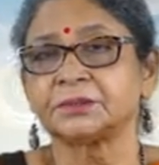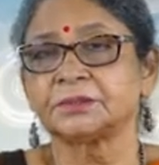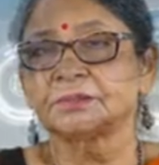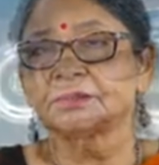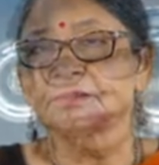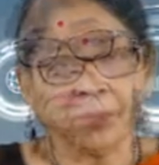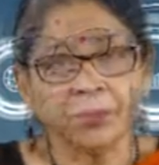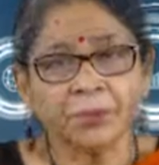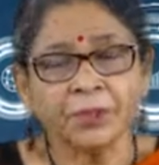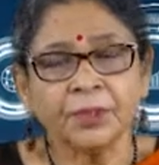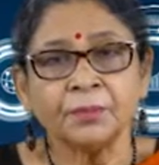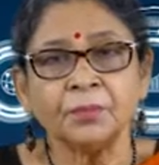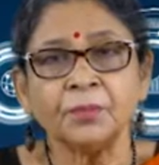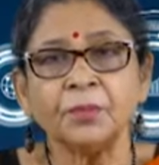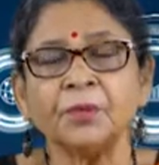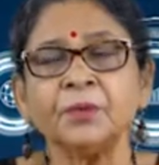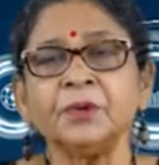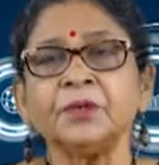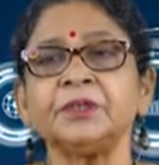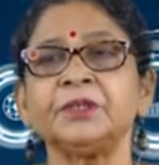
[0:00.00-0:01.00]
The more
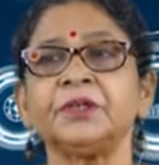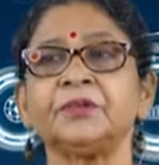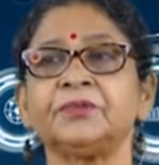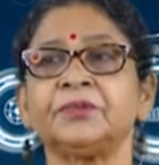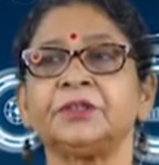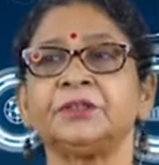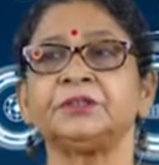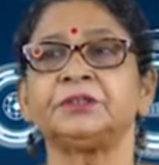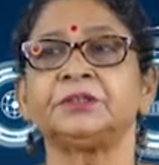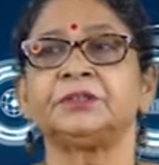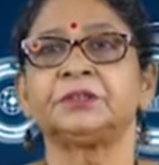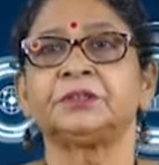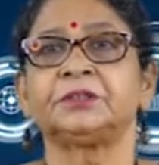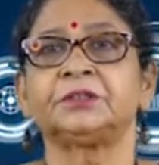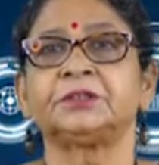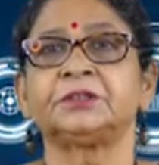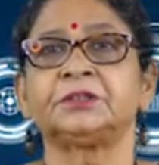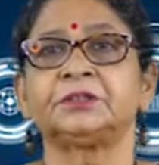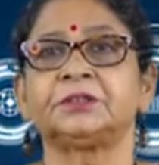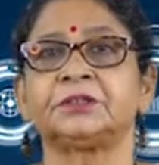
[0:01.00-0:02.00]
differentiated a
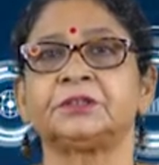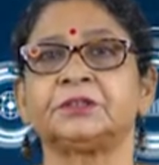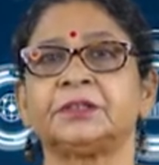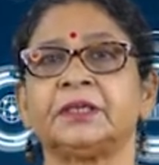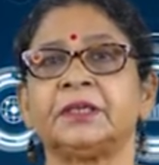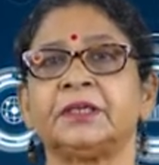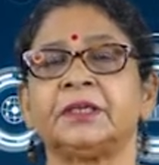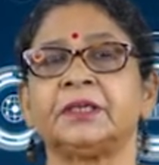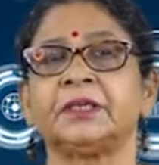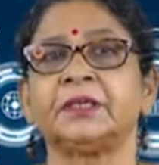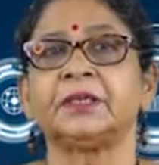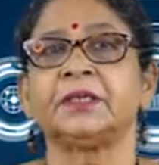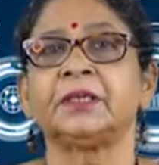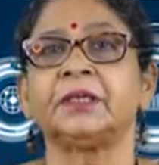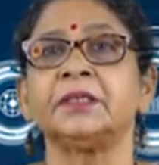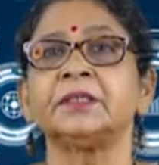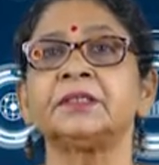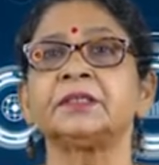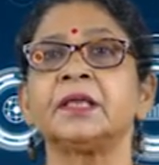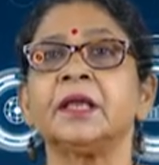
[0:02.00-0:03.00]
society is,
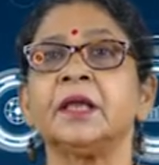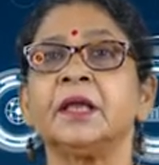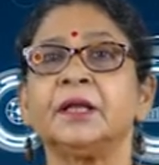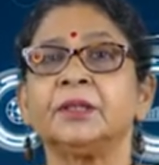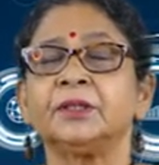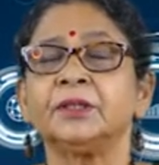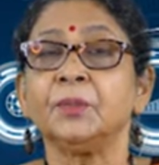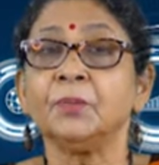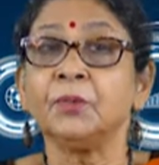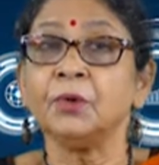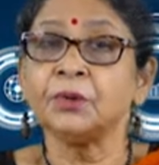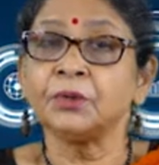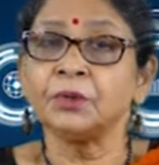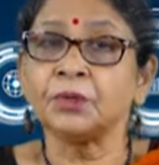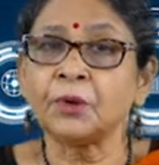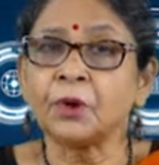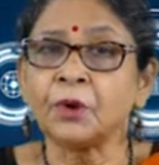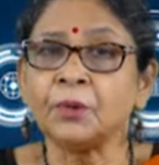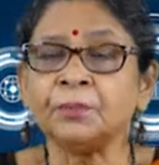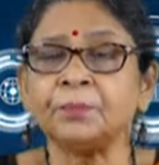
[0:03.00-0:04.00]
the more
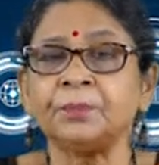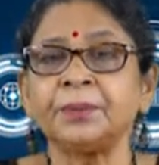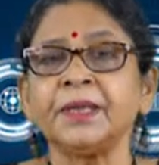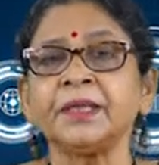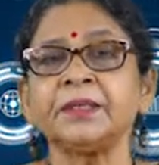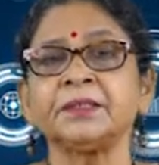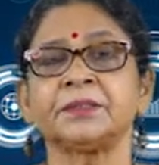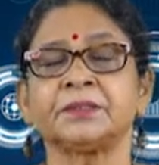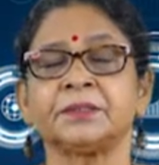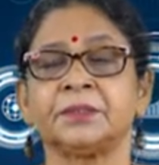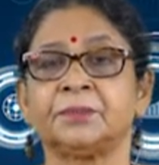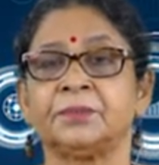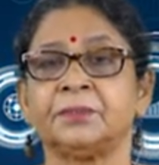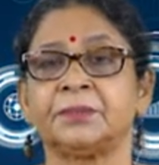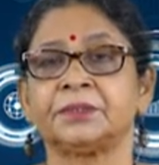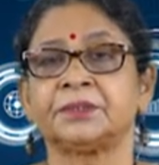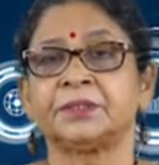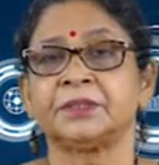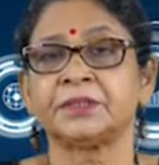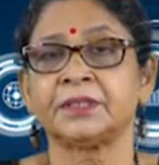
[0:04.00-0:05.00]
complex the
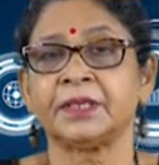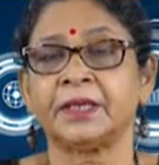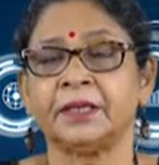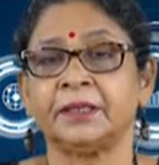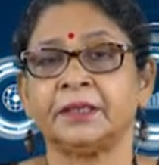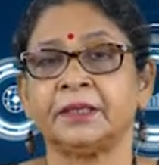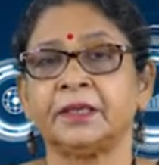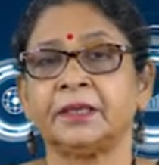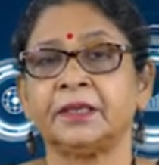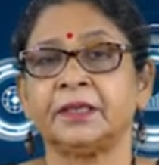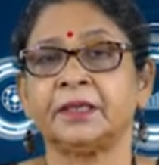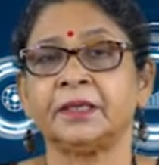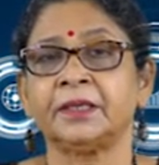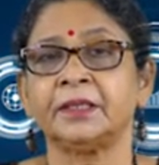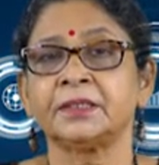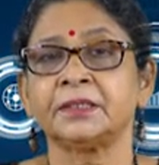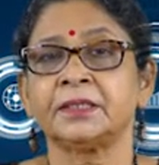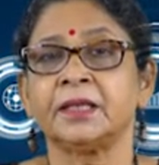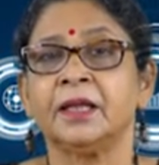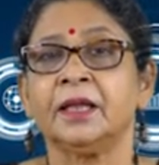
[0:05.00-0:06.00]
society is,
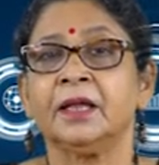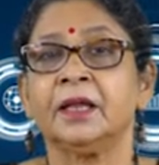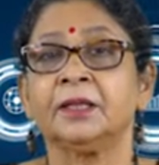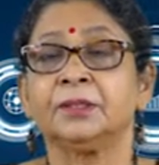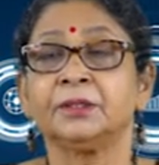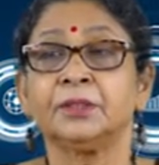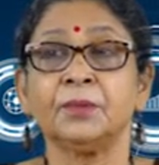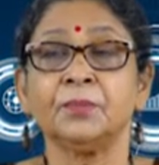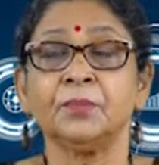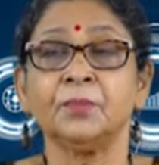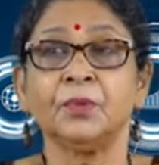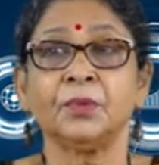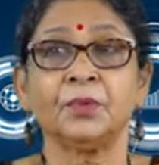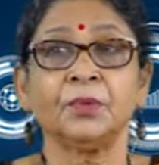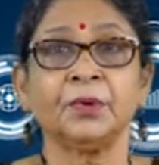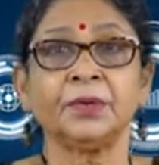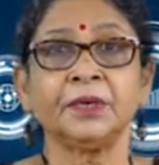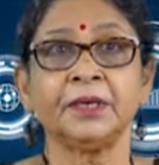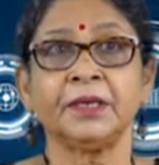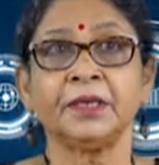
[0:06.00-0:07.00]
the more,
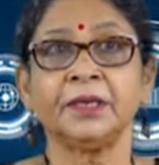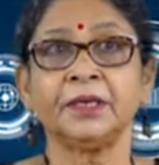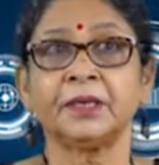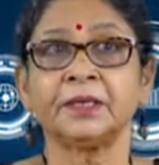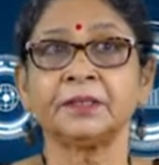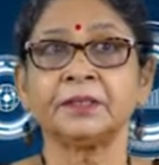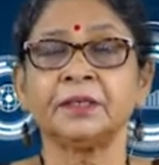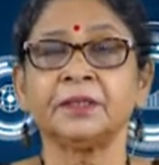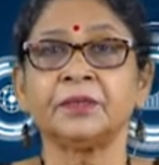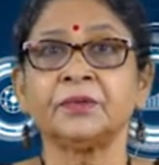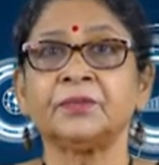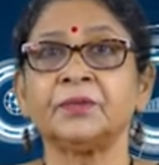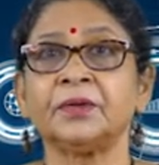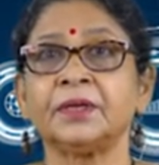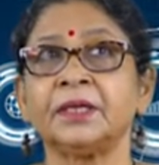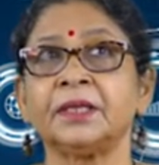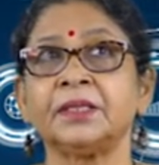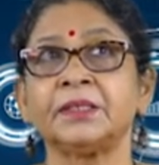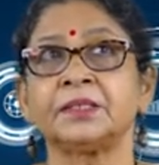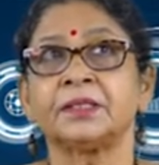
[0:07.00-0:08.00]
in other words,
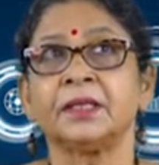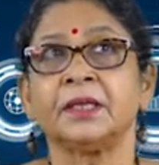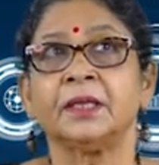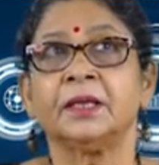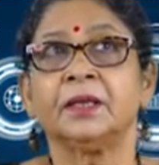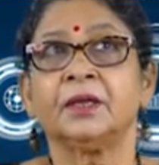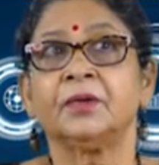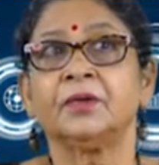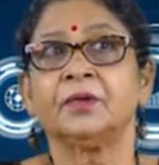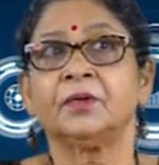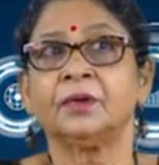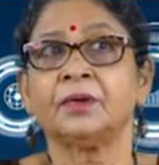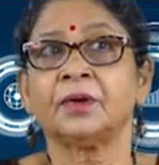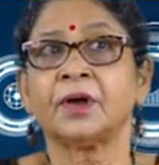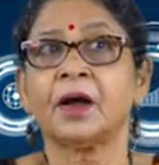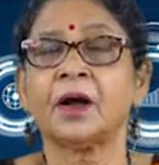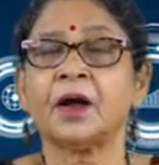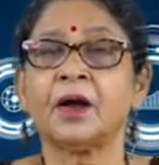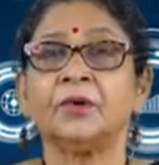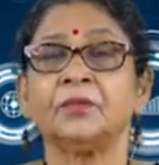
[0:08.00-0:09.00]

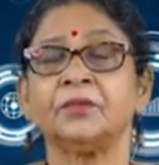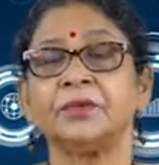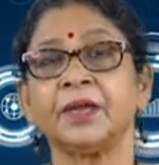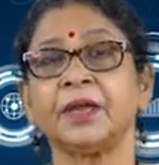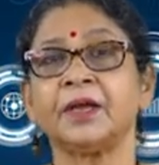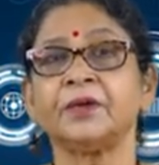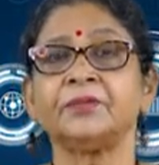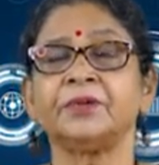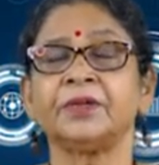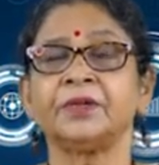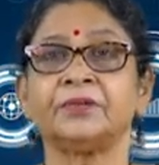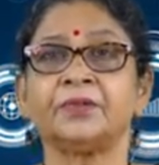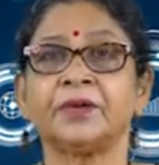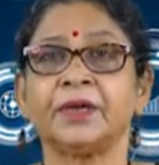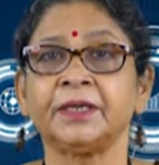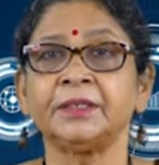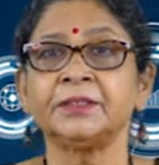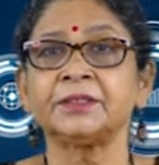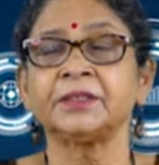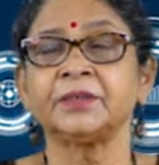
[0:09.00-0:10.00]
how we have defined
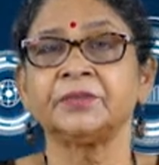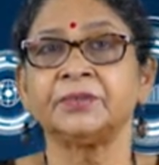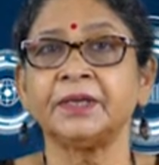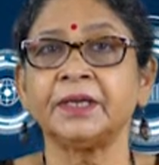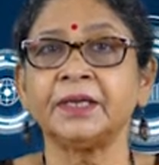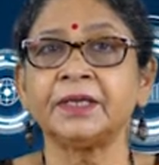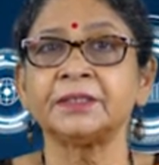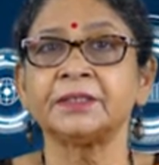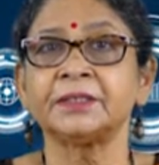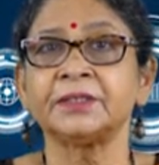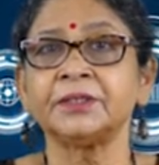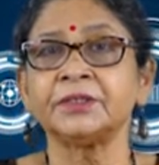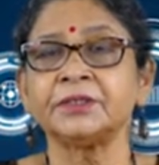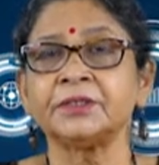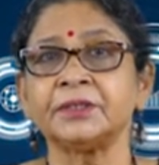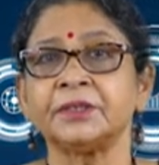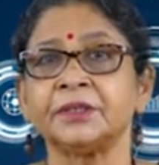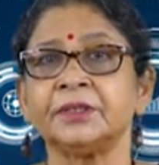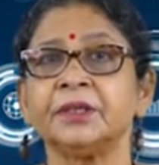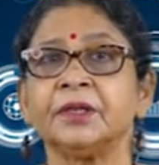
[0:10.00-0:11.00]
civilization,
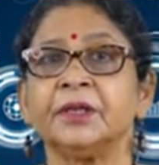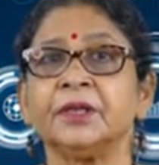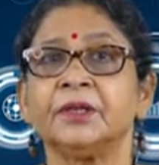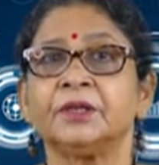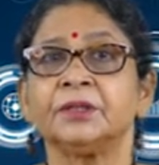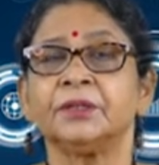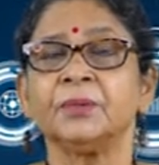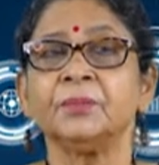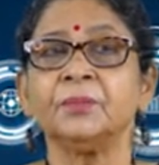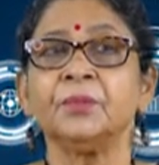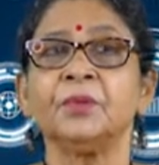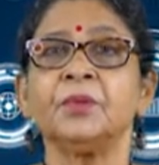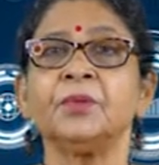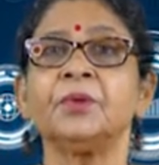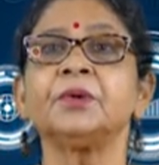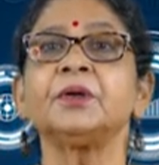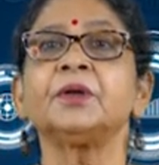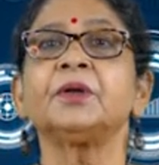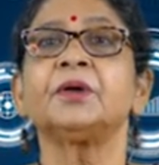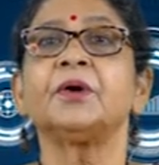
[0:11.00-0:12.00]
the more
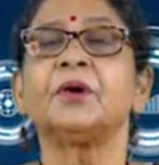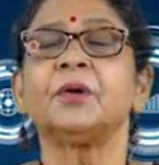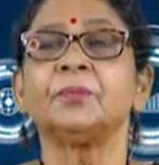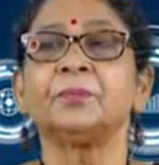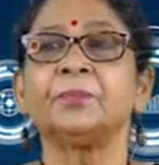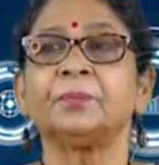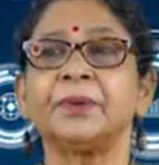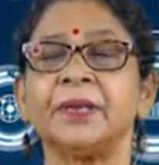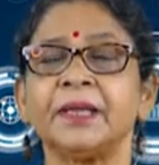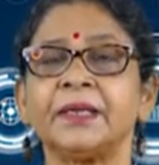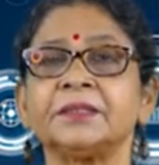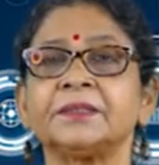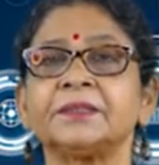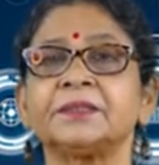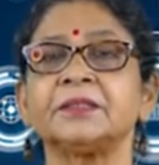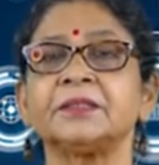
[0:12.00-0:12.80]
complex the